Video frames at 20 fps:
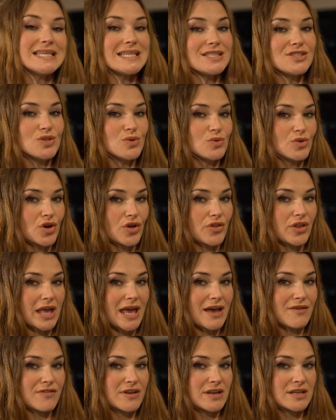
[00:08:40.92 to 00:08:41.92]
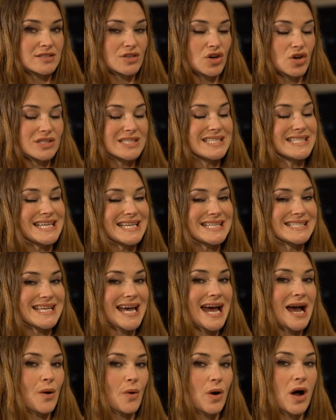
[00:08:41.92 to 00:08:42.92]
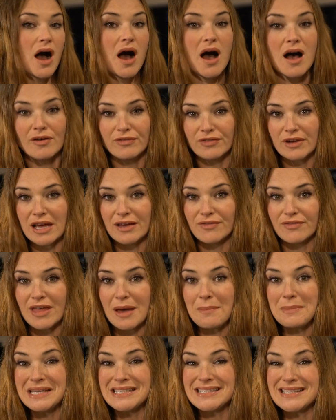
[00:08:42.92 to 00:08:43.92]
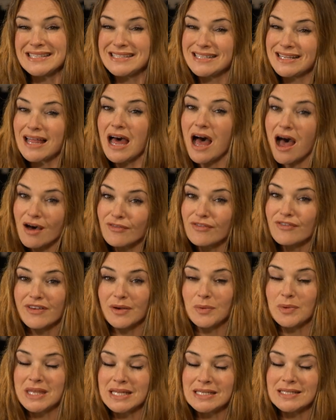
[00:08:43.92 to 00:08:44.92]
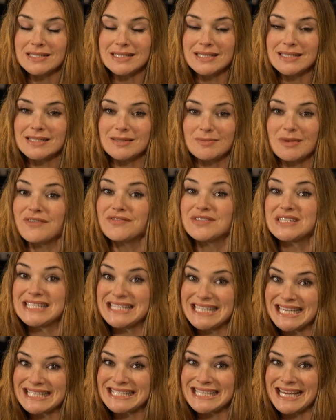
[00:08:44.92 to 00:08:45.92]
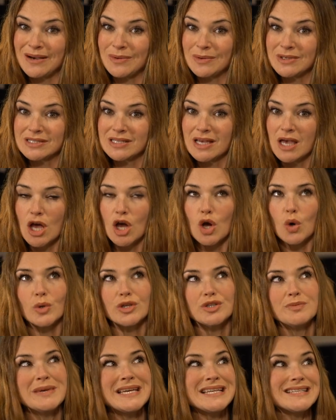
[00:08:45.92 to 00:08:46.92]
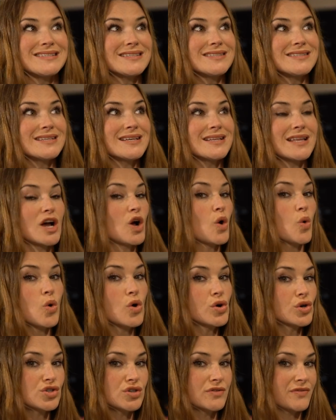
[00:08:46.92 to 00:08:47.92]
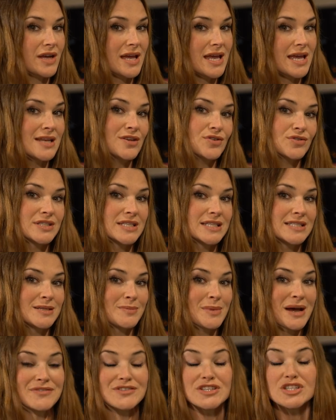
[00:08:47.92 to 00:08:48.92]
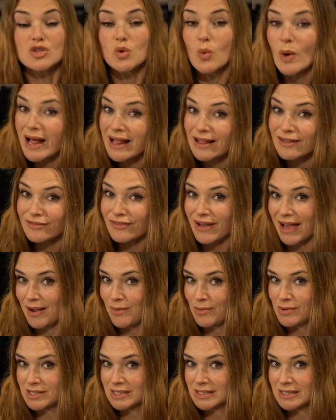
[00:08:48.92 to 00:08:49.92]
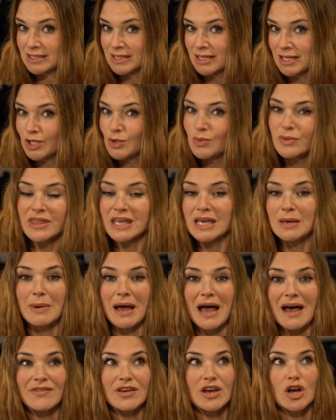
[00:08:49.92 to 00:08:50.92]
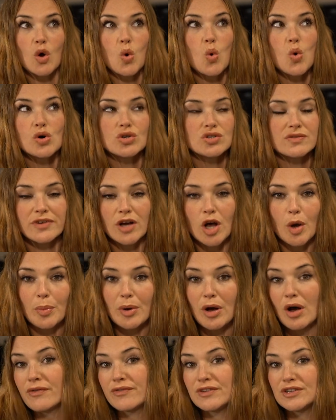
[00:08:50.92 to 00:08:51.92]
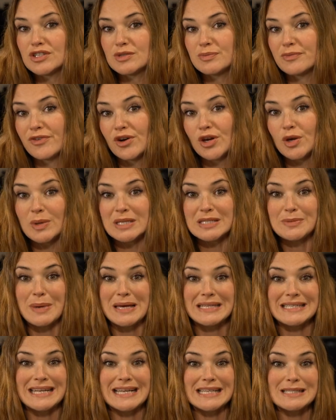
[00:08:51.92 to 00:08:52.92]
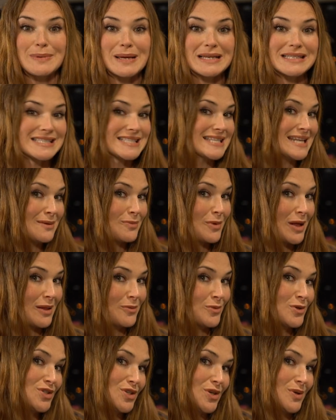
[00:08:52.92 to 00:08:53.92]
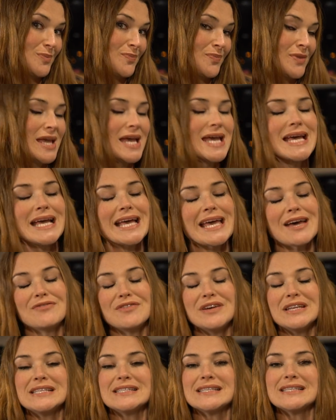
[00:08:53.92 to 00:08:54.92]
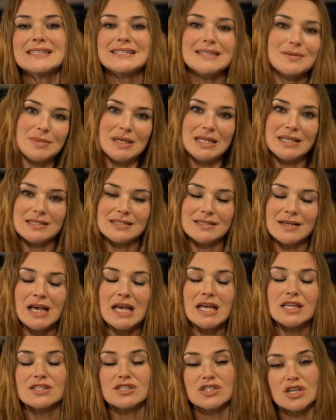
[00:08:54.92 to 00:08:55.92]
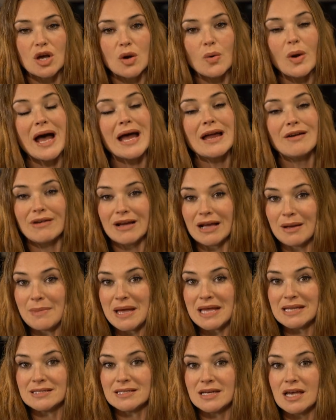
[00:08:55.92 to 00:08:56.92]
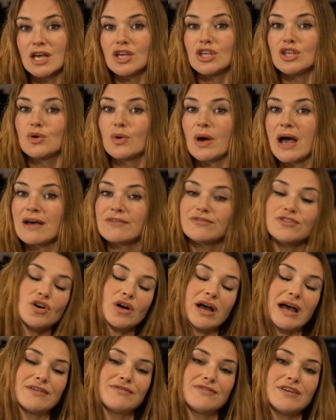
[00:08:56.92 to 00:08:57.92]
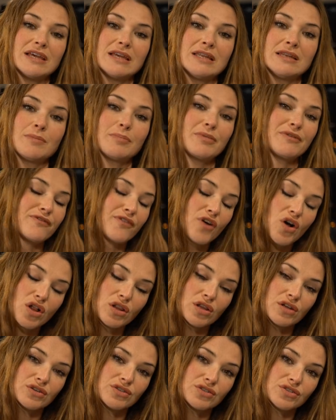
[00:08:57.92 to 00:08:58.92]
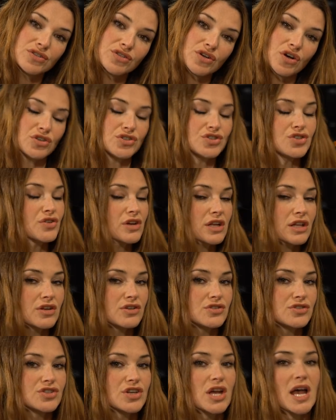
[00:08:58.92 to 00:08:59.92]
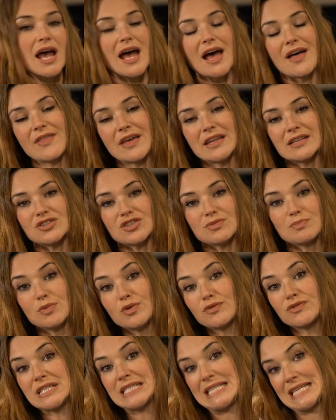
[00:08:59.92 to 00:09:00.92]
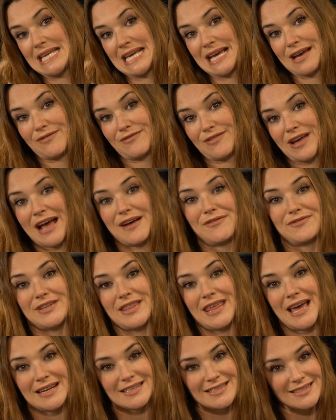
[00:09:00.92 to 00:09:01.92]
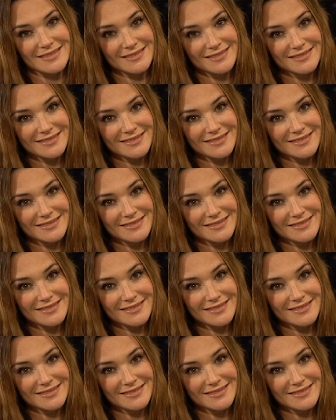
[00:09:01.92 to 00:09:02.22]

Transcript: Did you know that caffeine has got a 6-hour half-life? That means there's still half of it within your system after 6 hours, which means there's still a quarter of it in your system after 12 hours. You wouldn't think about having a quarter of a cup of coffee just before you went to bed and expect to sleep well, would you? Caffeine is a stimulant, so I recommend you have your caffeine before lunch or during lunch and then just move to decaf after that.